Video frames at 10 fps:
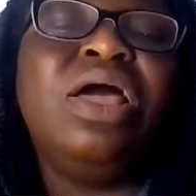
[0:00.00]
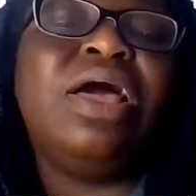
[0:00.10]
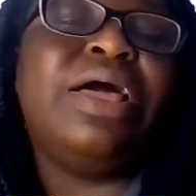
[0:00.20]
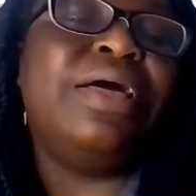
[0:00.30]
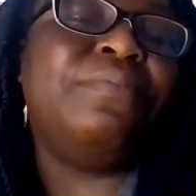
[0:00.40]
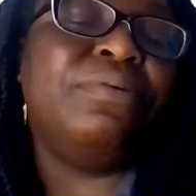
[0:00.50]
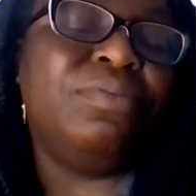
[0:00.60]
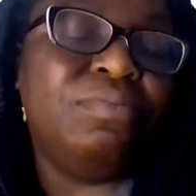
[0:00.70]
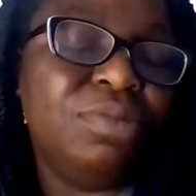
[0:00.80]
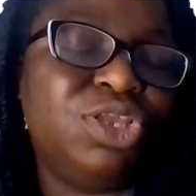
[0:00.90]

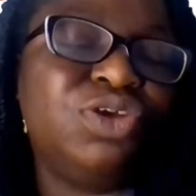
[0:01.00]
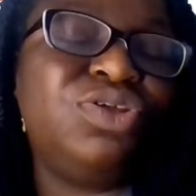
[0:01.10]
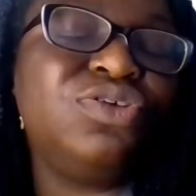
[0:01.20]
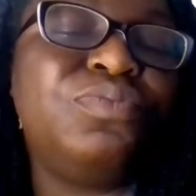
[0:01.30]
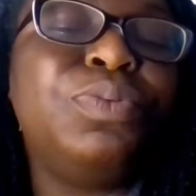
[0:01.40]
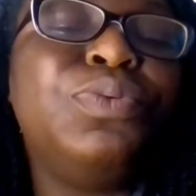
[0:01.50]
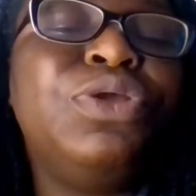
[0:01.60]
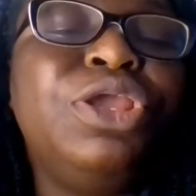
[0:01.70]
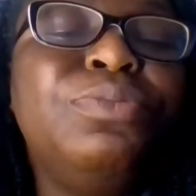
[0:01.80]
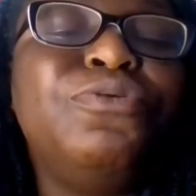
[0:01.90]
But majority of people
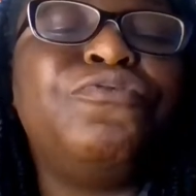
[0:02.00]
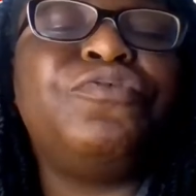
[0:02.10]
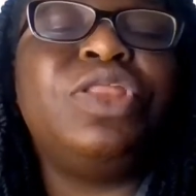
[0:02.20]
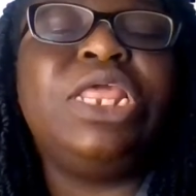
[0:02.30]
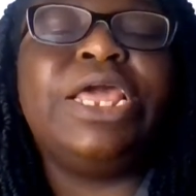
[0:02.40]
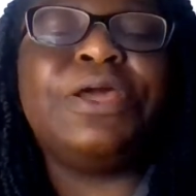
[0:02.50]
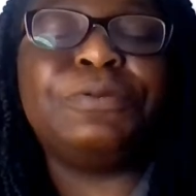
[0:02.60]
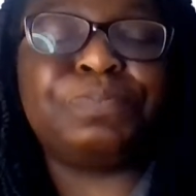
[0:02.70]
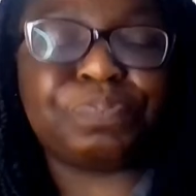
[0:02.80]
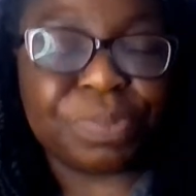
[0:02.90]
with hemophilia
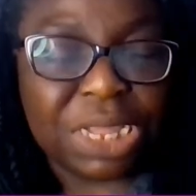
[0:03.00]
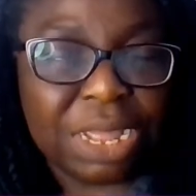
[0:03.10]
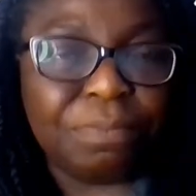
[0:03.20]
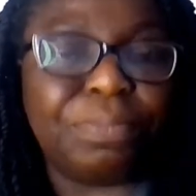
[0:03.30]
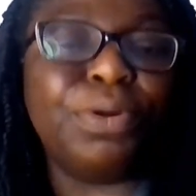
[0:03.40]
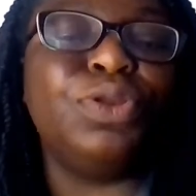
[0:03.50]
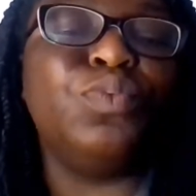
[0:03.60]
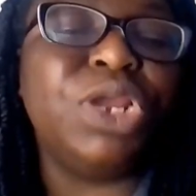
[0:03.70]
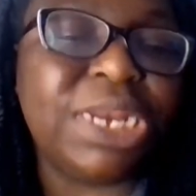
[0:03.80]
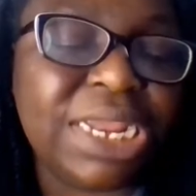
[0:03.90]
are born
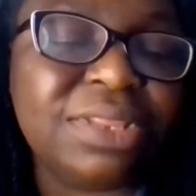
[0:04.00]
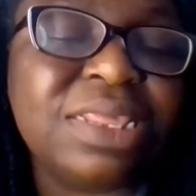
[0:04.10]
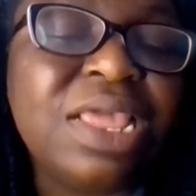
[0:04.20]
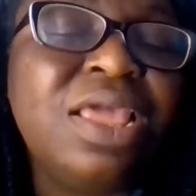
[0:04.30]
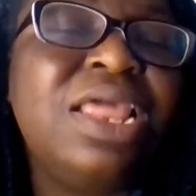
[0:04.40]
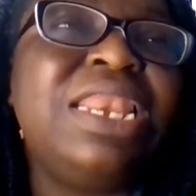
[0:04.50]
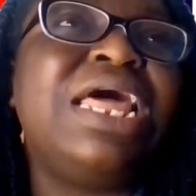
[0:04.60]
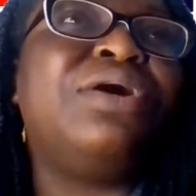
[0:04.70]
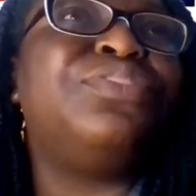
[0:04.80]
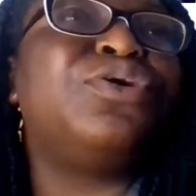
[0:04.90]
with it.
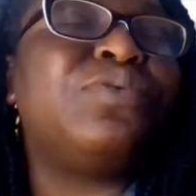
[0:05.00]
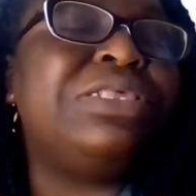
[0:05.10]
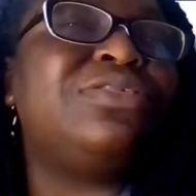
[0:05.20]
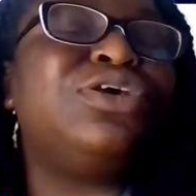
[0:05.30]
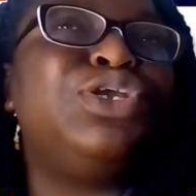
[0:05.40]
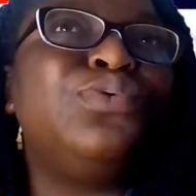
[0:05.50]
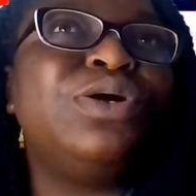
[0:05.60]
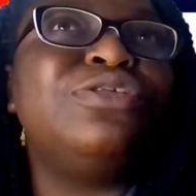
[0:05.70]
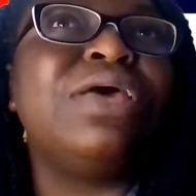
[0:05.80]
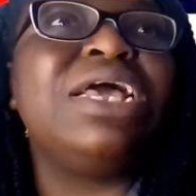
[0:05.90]
Now, the question you
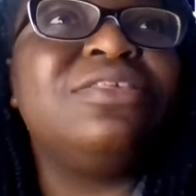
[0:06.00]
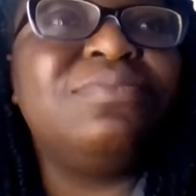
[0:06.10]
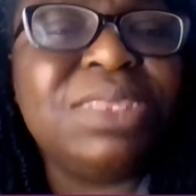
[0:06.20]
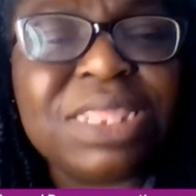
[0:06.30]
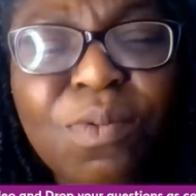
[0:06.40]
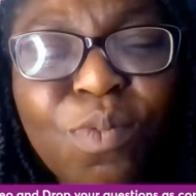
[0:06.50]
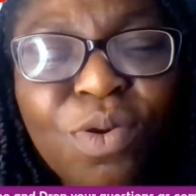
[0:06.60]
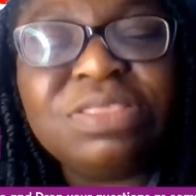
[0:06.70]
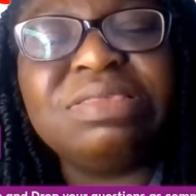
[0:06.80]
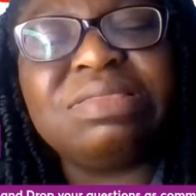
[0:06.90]
want to ask me is that
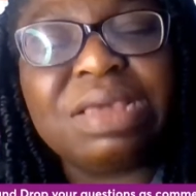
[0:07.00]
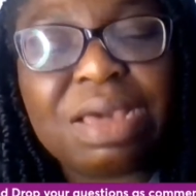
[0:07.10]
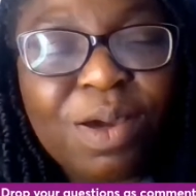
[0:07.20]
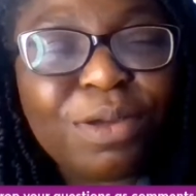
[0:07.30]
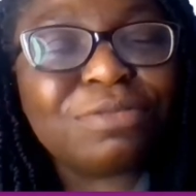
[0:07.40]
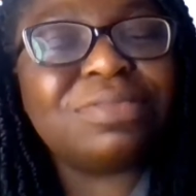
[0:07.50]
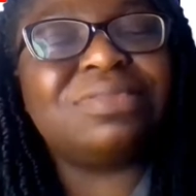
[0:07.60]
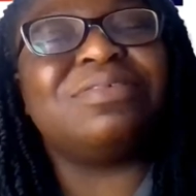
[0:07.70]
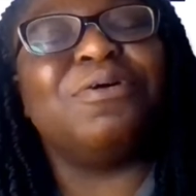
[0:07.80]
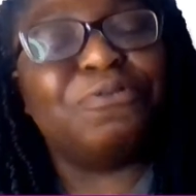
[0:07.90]
what is the
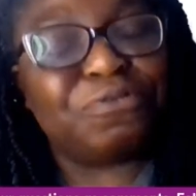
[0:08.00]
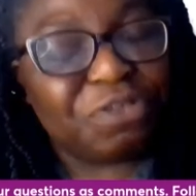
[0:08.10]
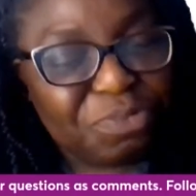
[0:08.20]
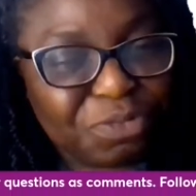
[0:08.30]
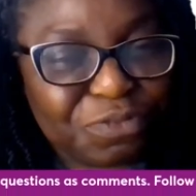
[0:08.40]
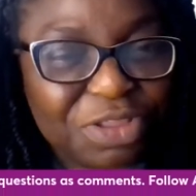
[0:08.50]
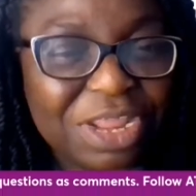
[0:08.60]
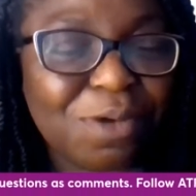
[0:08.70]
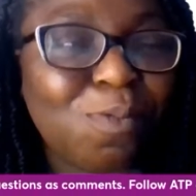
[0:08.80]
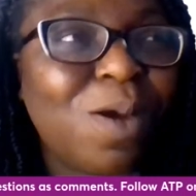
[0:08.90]
cause of hemophilia?